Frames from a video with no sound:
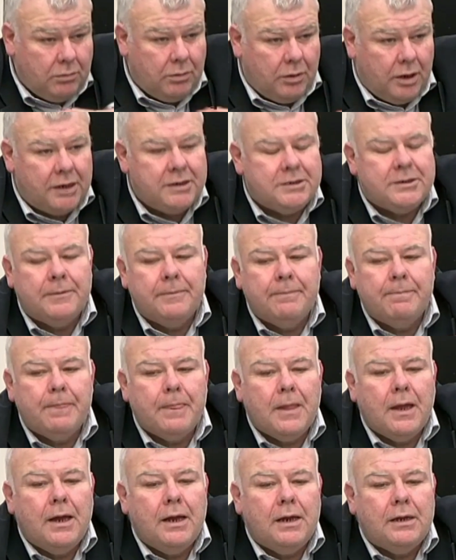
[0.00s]
right,
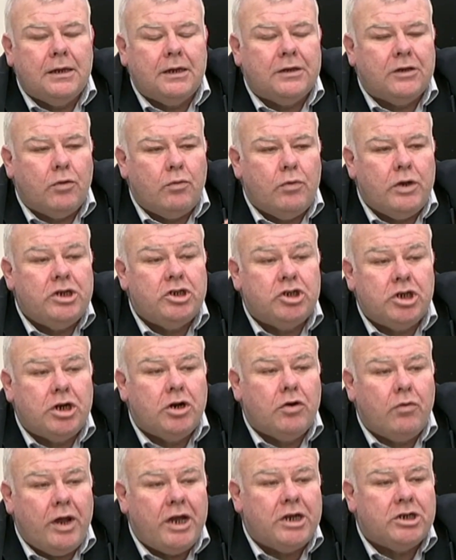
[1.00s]
that the
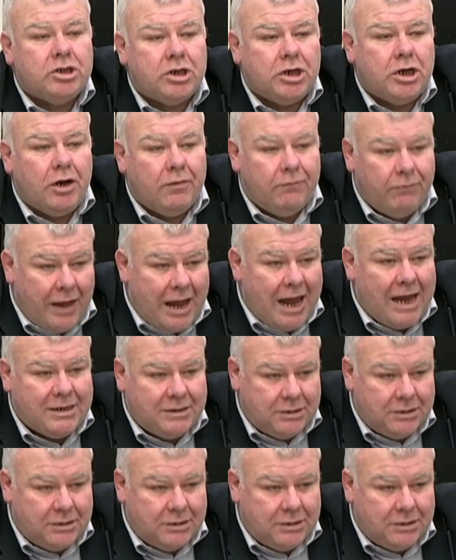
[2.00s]
regeneration of that